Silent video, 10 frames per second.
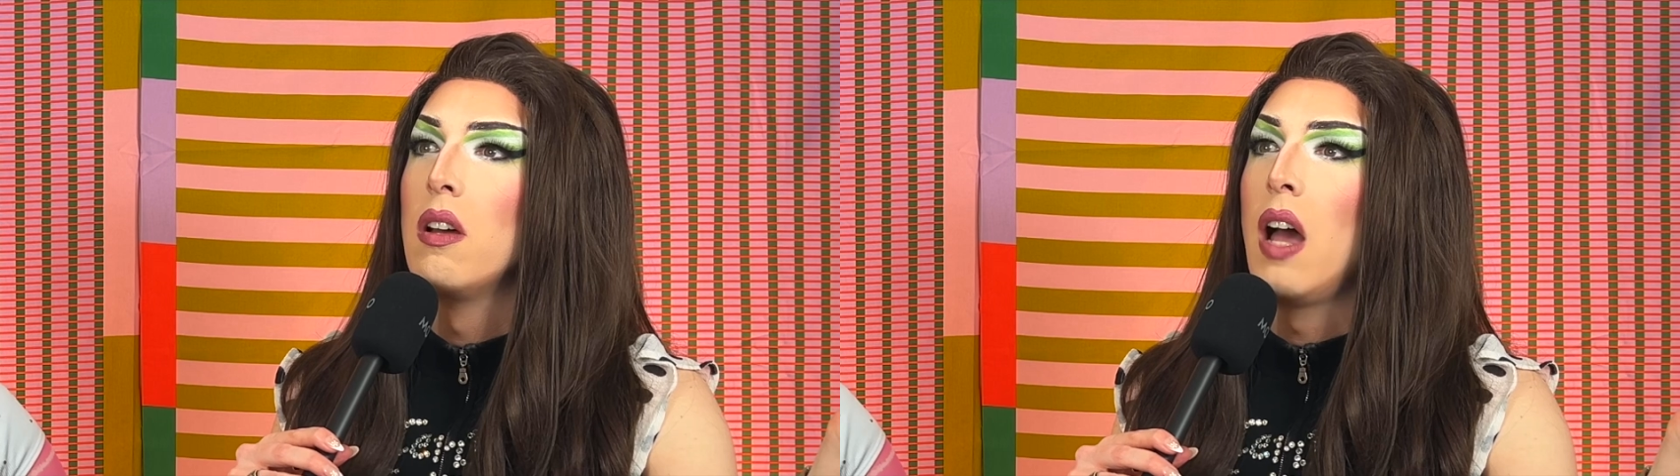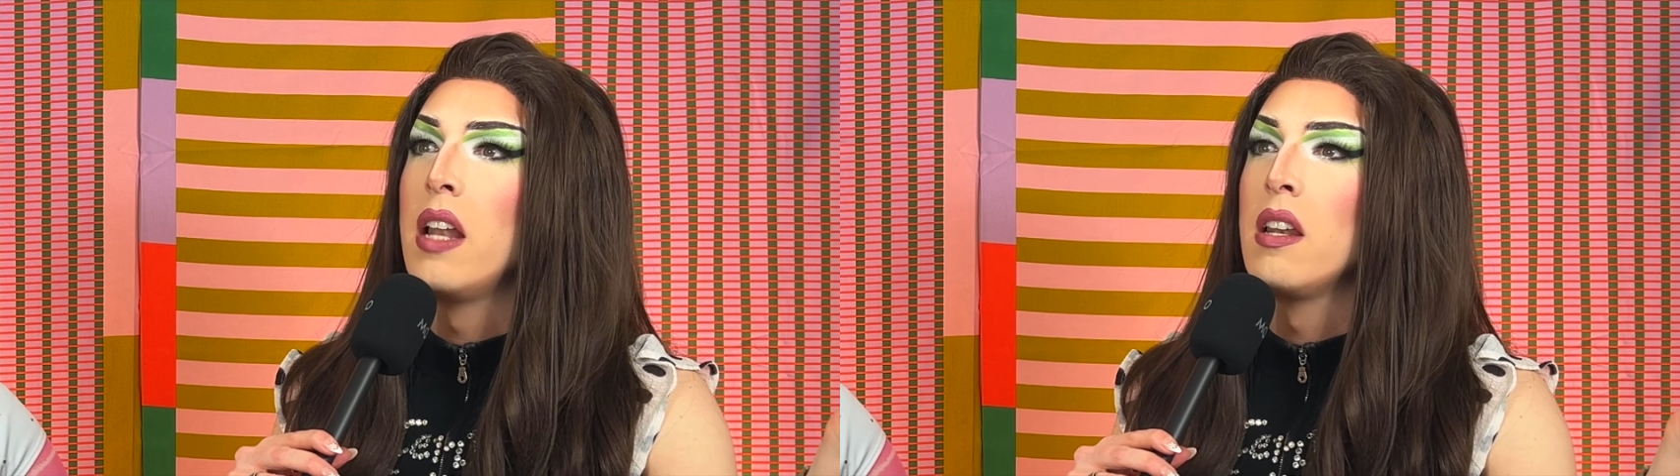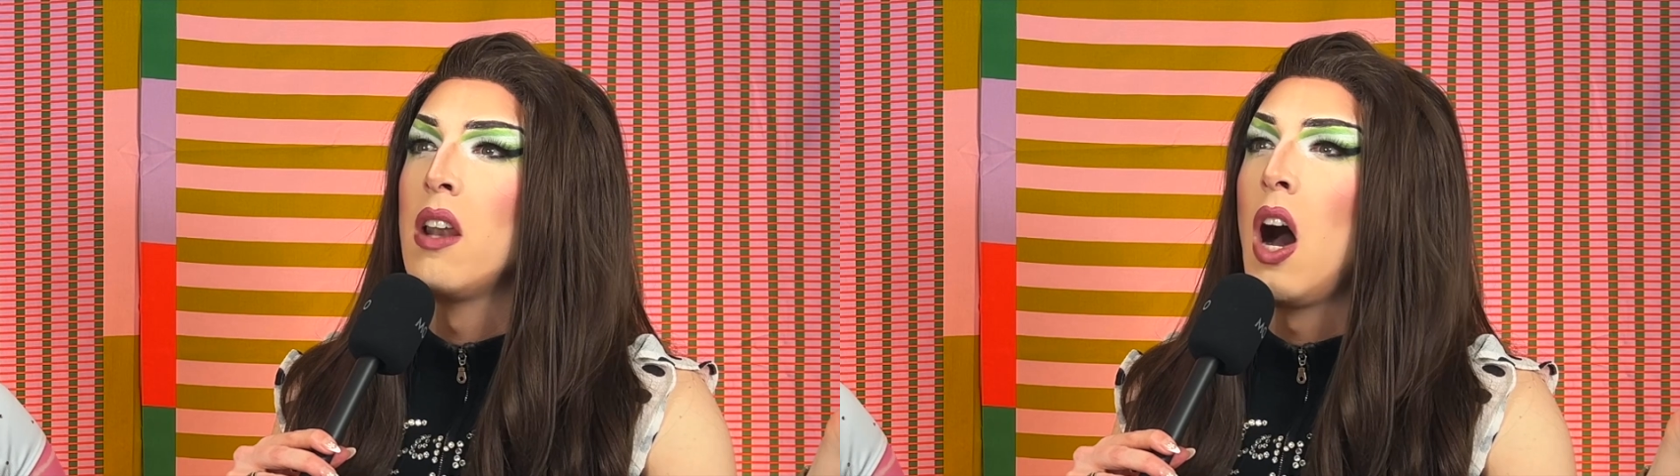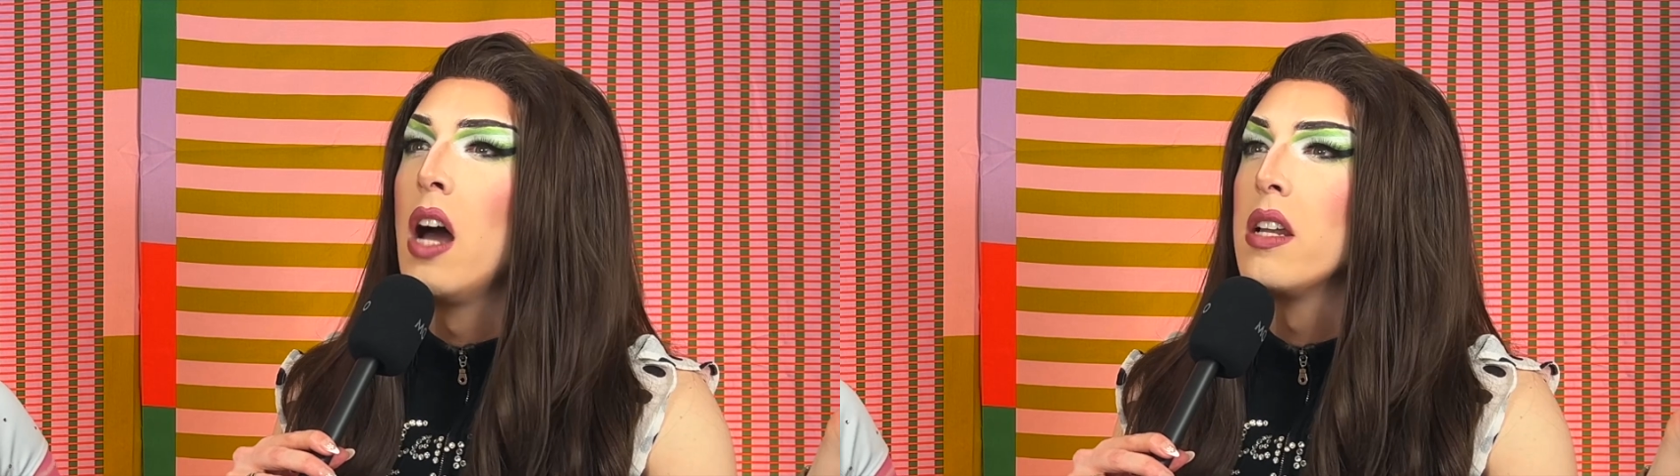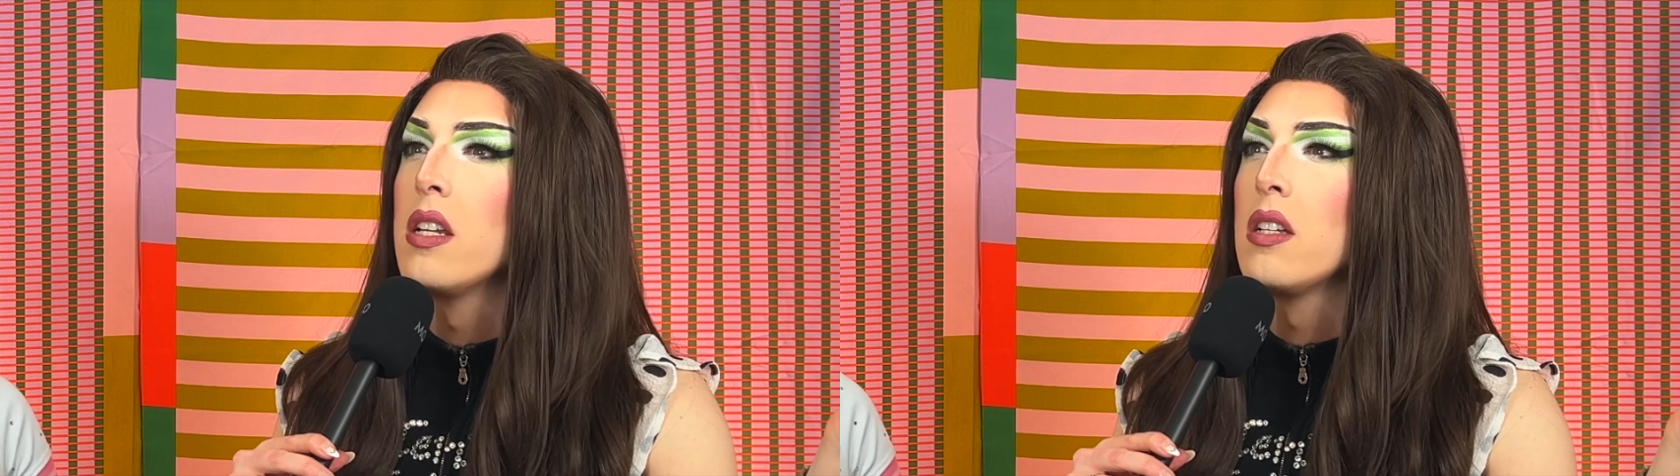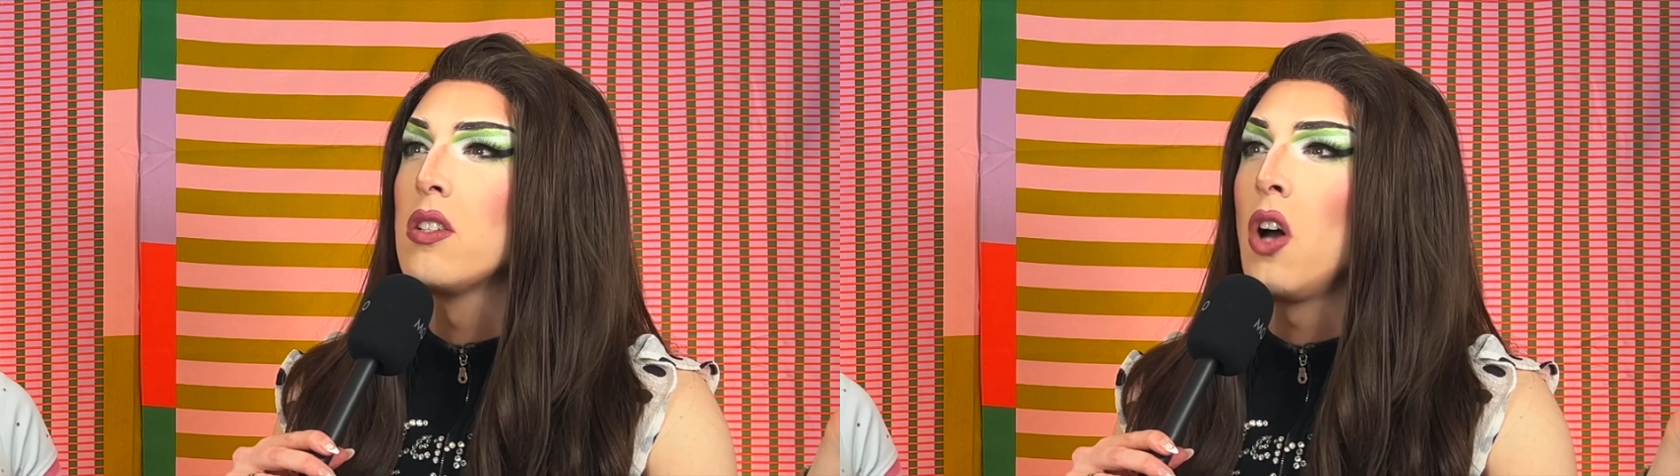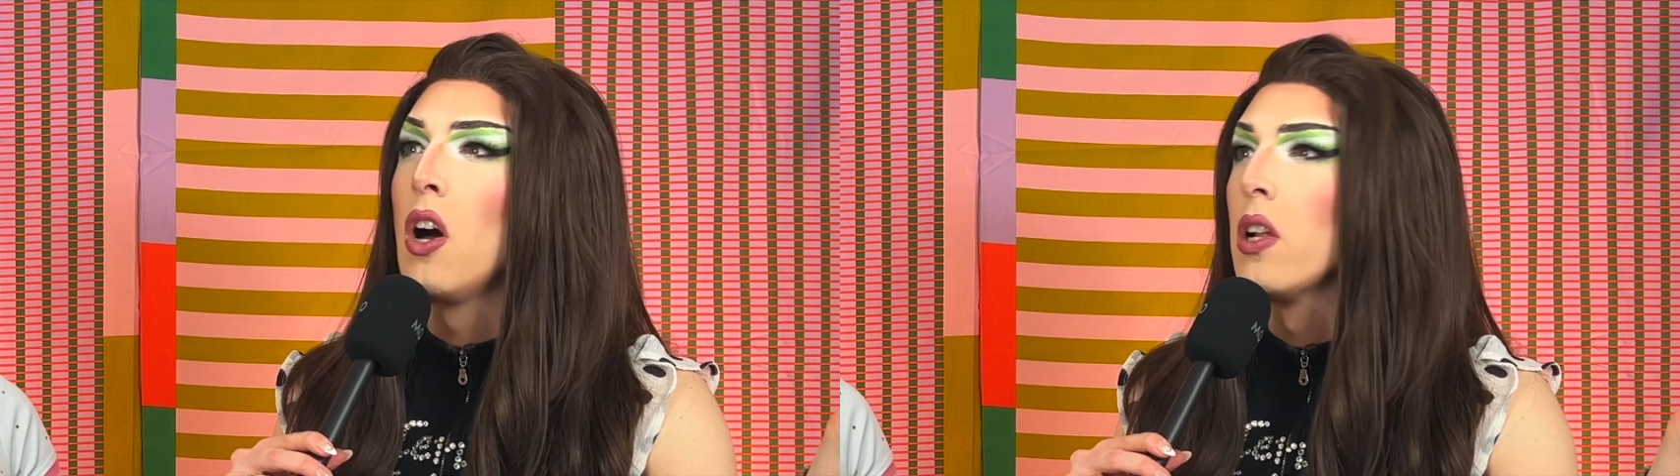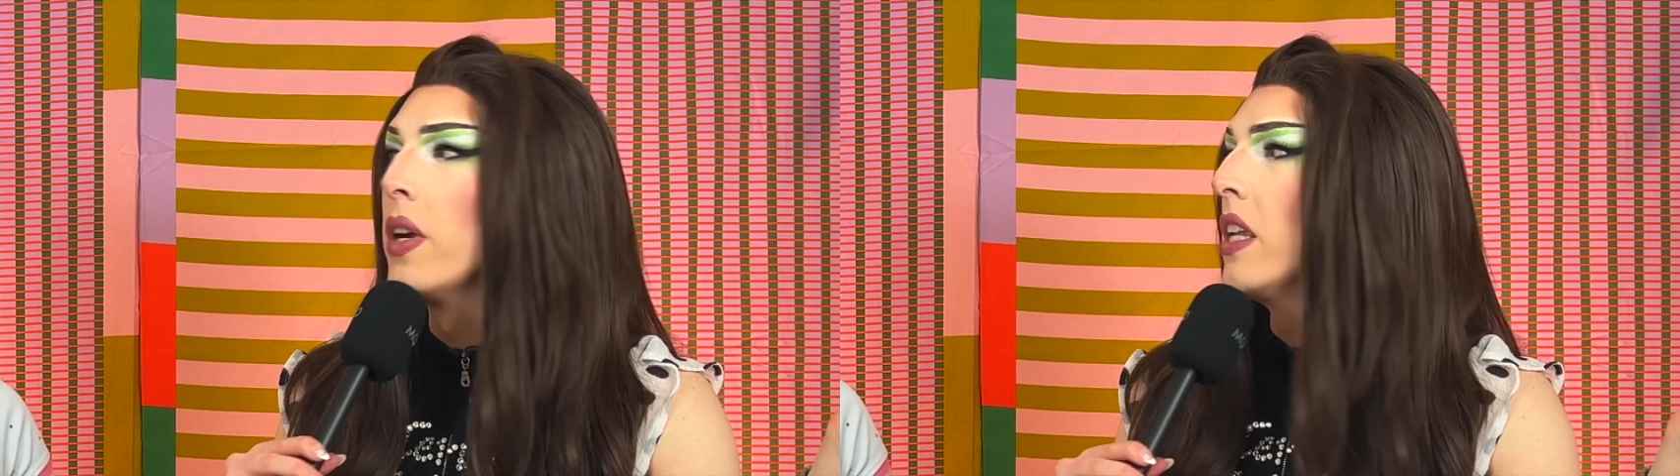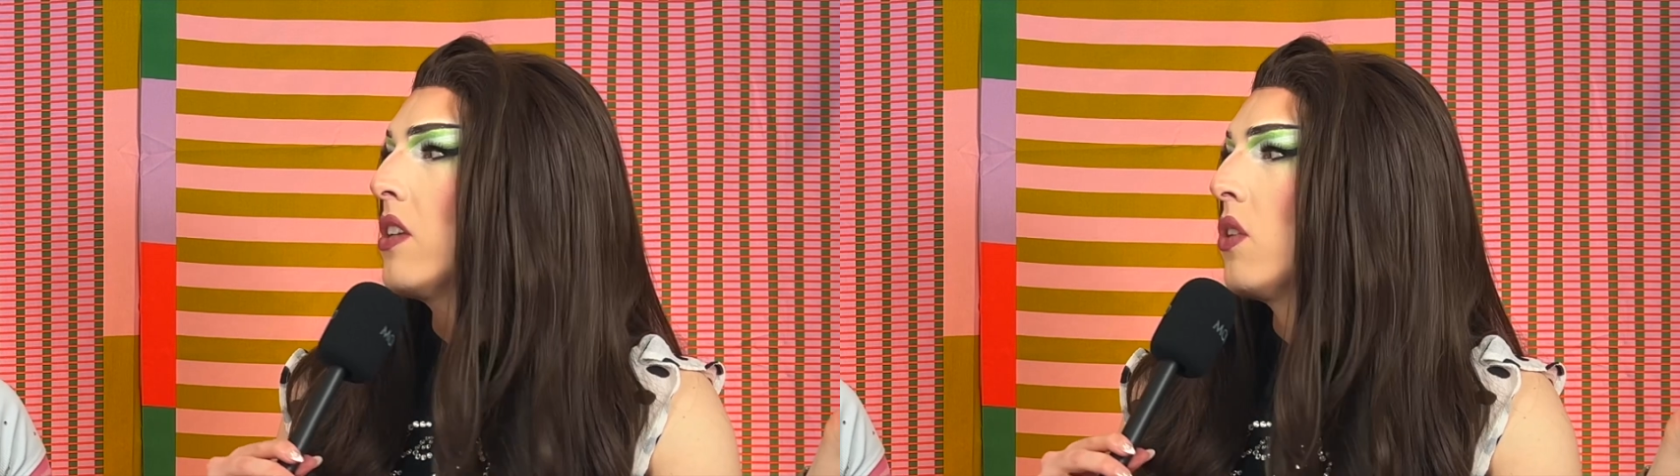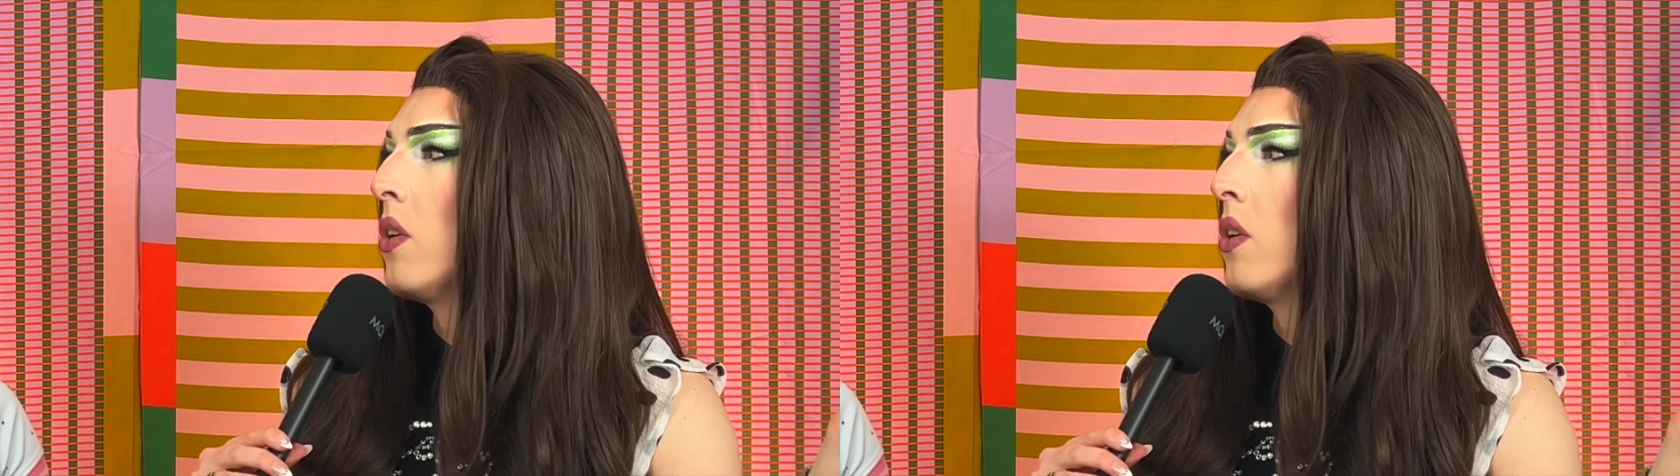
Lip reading: not tolerant